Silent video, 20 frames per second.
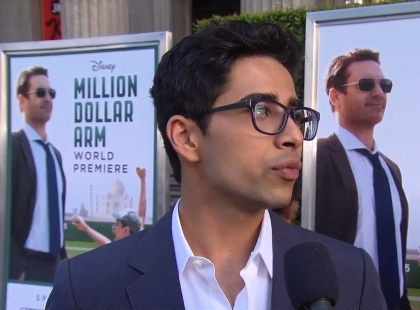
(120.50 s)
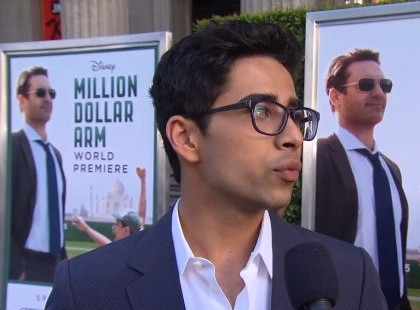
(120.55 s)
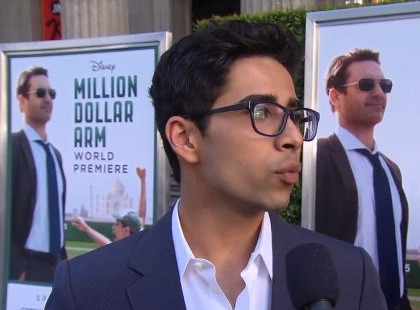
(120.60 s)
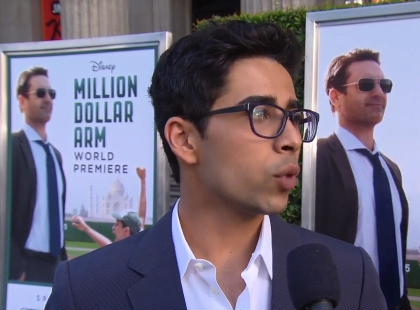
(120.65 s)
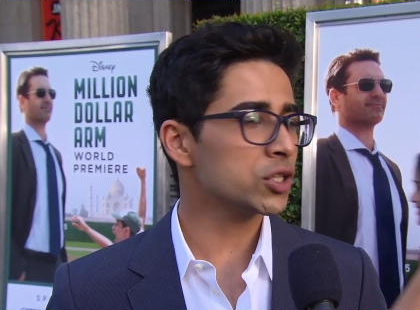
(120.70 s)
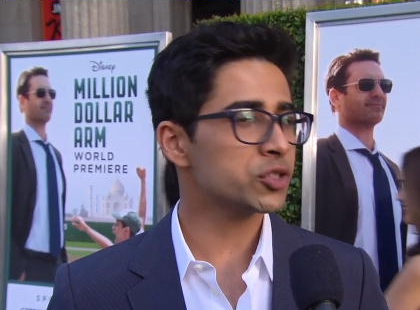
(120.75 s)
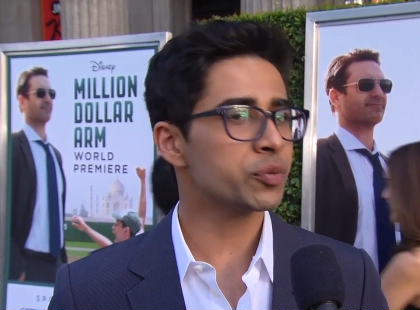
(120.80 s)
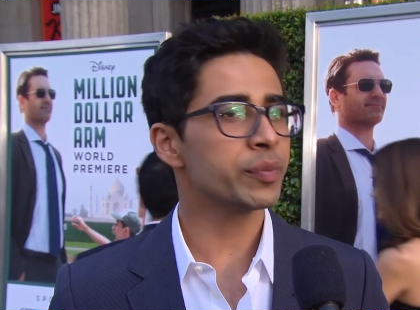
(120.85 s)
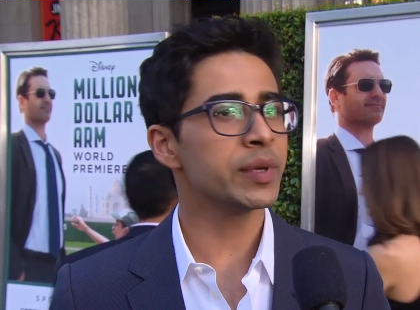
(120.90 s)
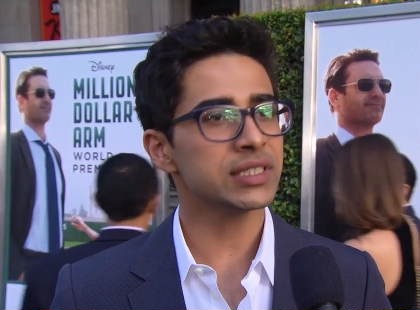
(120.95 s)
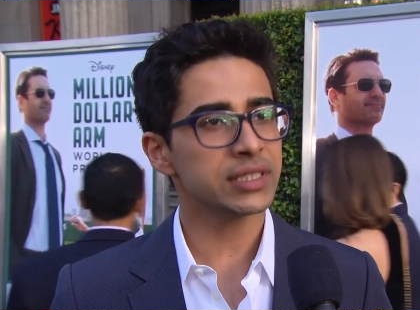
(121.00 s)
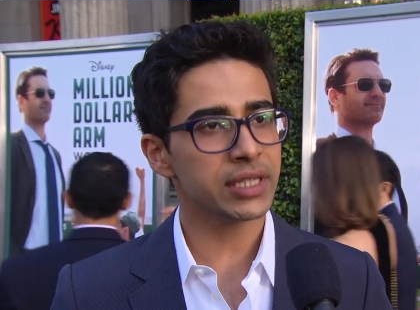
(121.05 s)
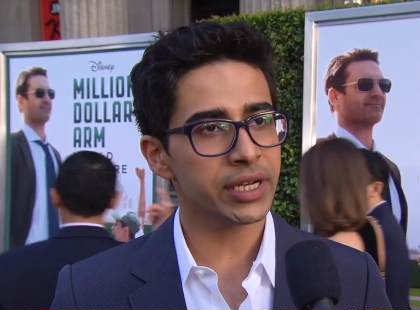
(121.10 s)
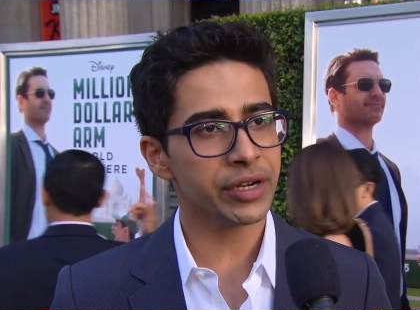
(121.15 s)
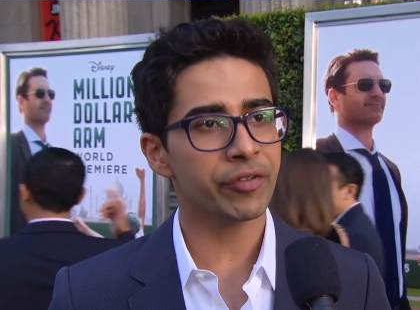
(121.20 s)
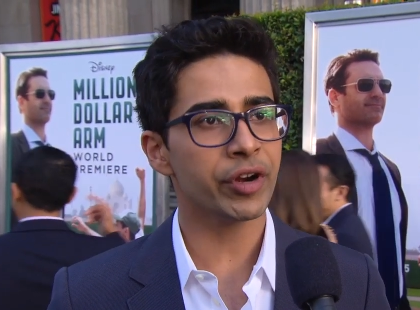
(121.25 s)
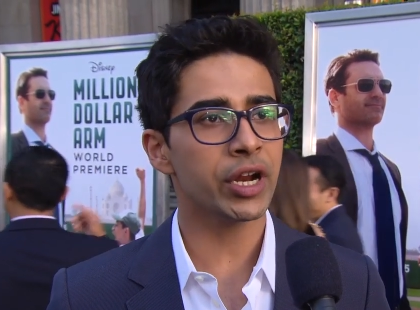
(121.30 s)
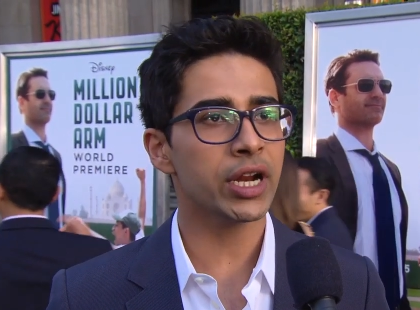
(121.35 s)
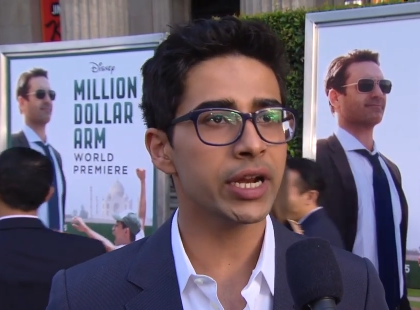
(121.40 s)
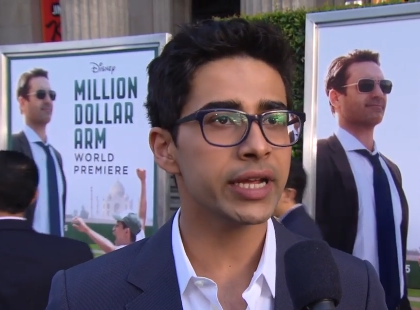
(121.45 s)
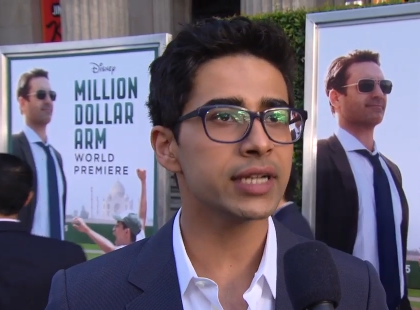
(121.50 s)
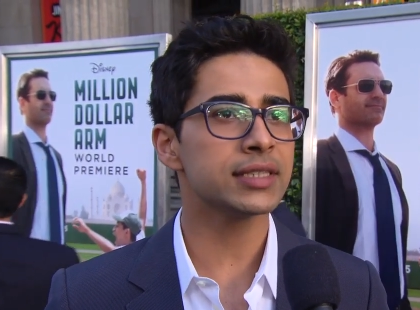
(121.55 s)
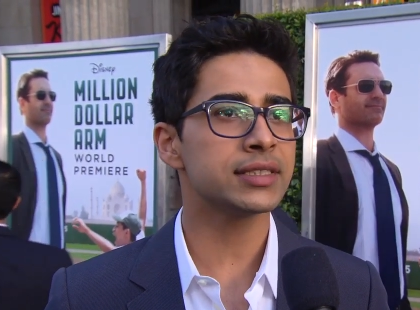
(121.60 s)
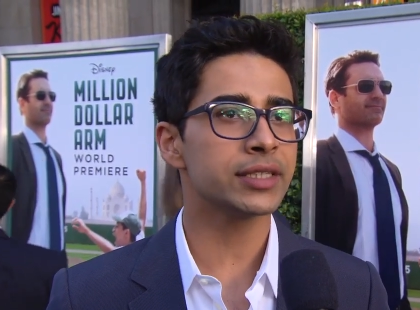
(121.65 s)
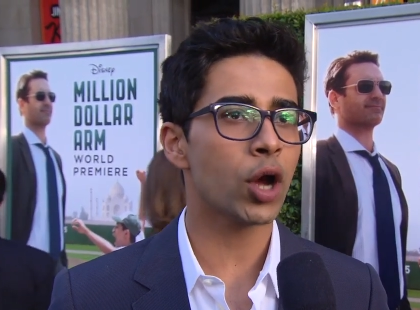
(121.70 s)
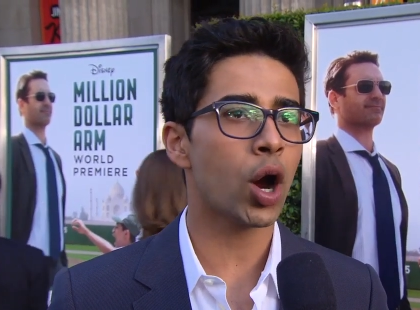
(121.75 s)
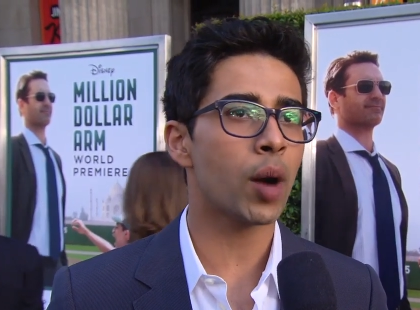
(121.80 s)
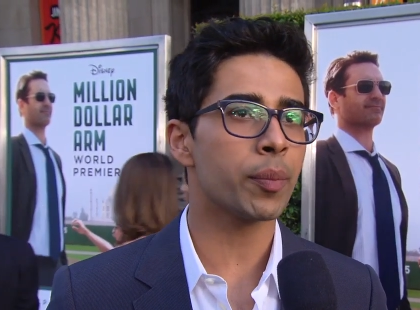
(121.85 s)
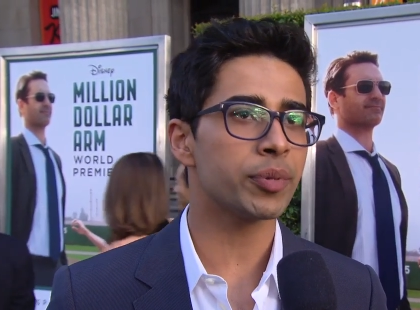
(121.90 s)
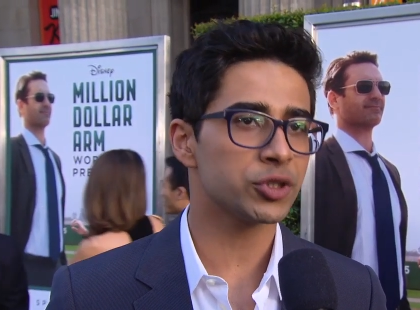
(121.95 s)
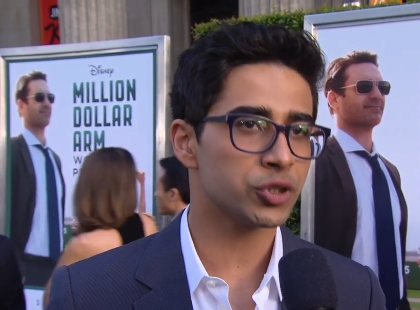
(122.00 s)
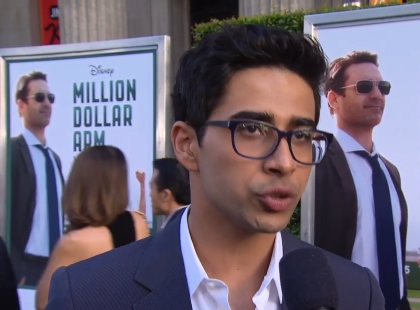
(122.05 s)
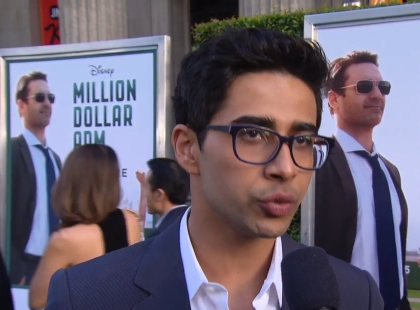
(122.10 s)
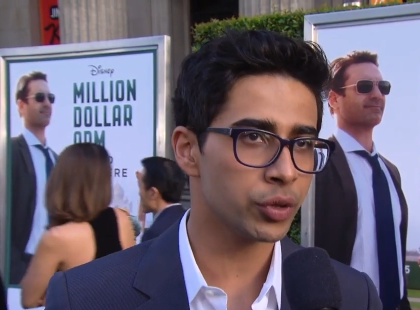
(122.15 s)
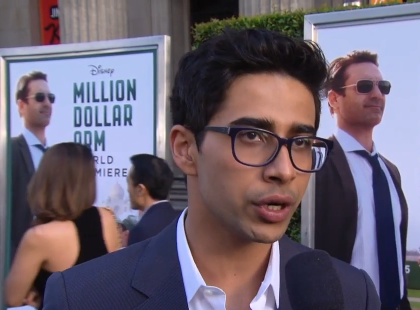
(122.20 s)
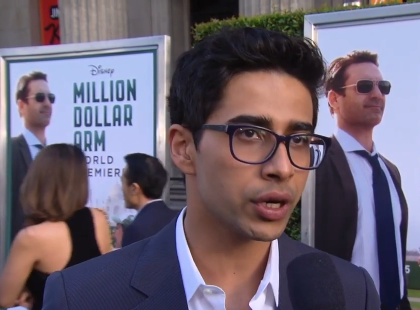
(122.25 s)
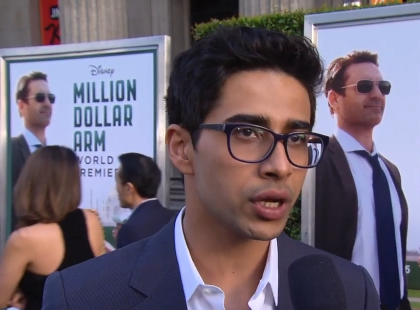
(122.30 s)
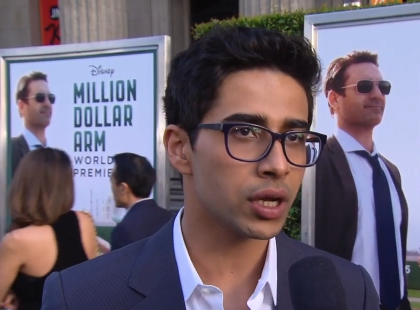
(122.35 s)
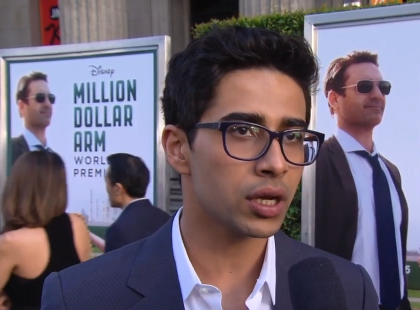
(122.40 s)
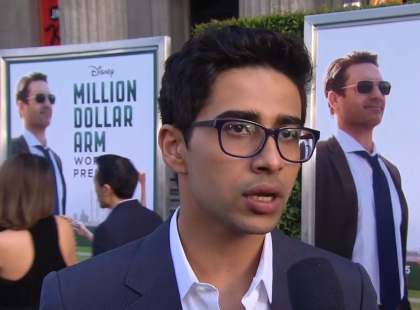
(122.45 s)
Speaker 1: what's missing really is the
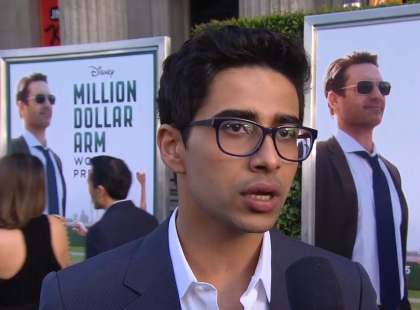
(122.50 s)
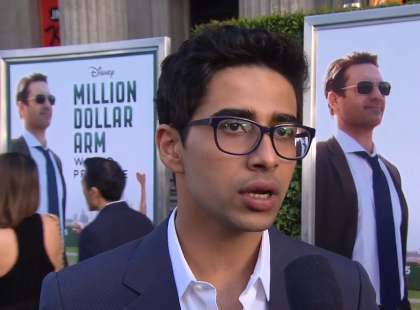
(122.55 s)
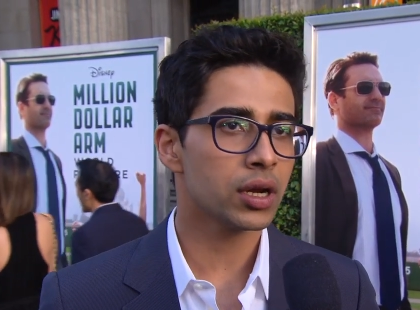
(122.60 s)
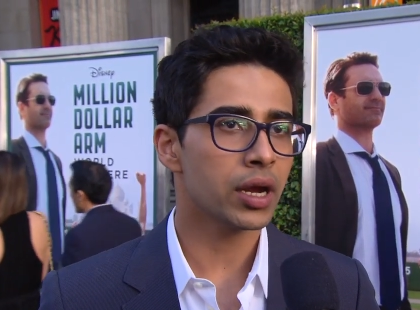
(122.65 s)
opportunity.